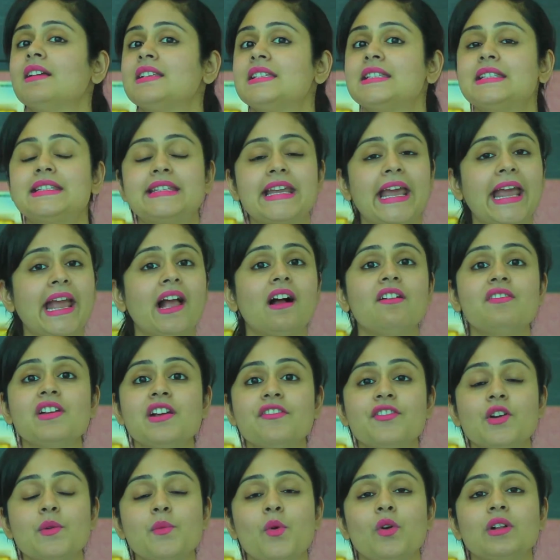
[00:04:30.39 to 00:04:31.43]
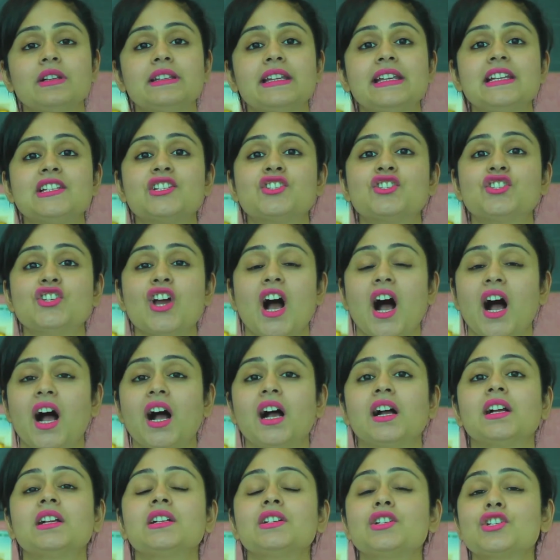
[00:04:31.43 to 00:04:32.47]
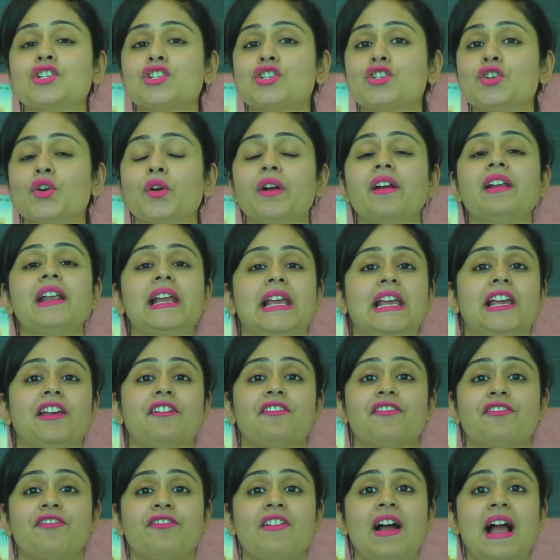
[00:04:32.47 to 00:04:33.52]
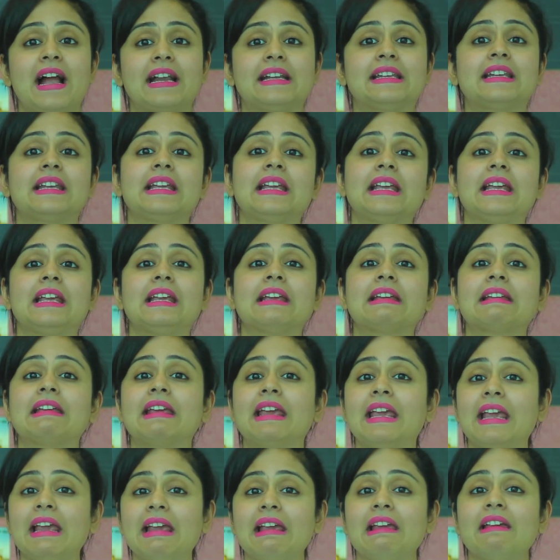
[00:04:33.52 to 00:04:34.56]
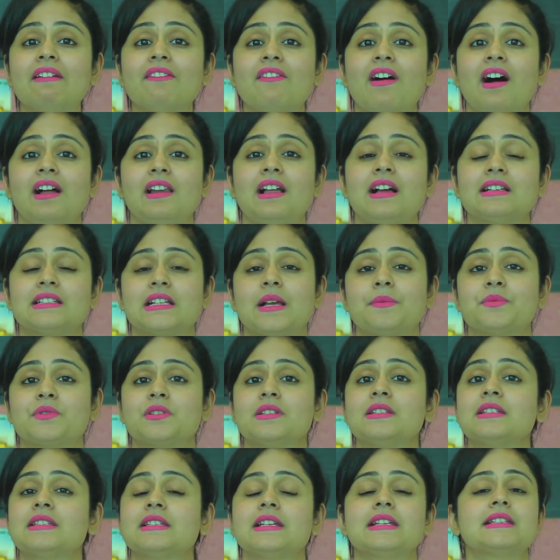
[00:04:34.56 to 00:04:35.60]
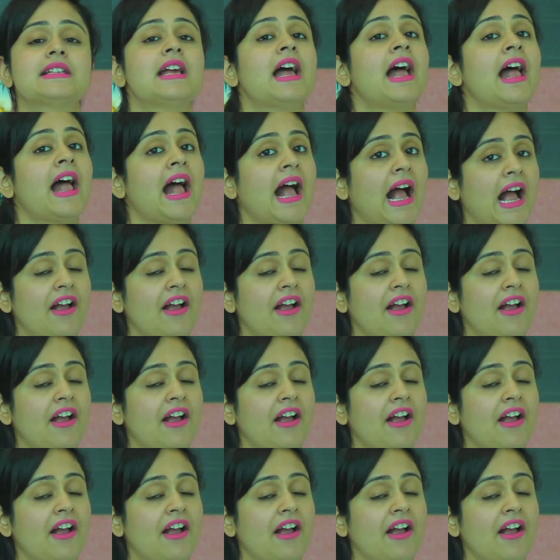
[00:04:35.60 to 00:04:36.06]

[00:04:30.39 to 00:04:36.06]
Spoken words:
Stay away from all these junk, sugary, fatty, ghee wala substances.